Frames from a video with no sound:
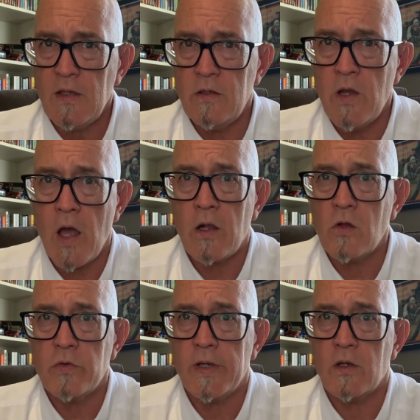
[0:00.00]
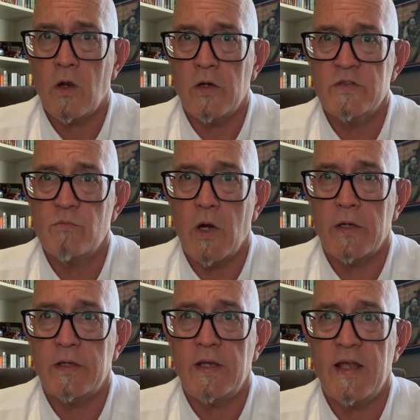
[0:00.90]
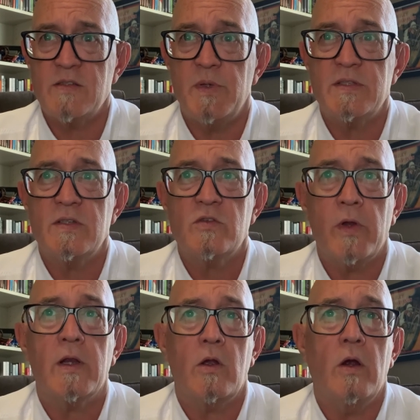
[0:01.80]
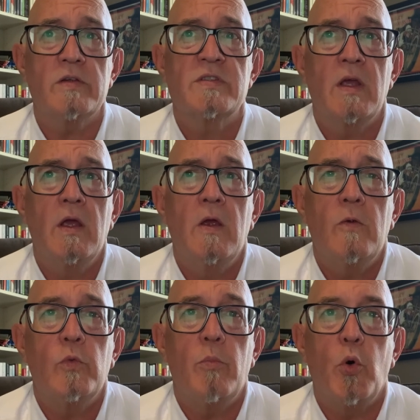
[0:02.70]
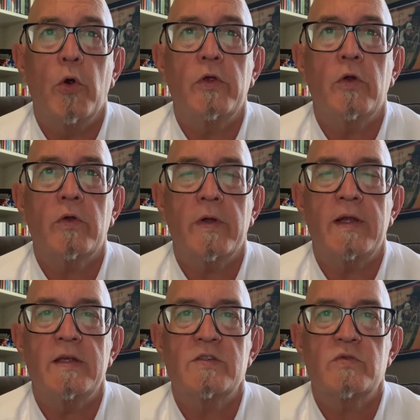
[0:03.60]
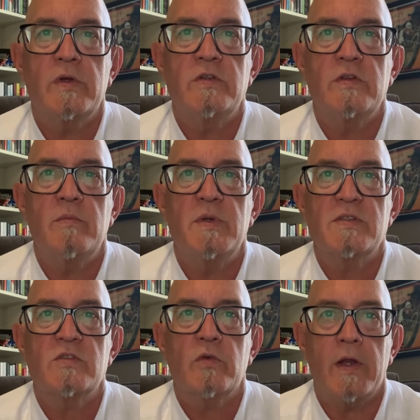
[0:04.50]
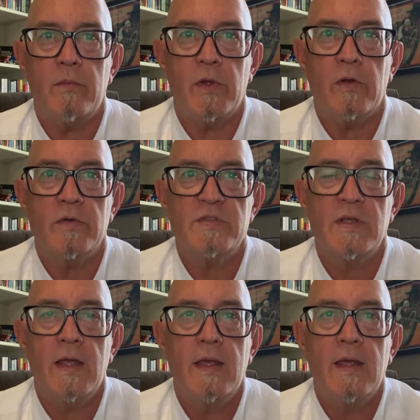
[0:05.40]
not all credit cards marketed as business credit cards report your credit history to the business credit bureaus.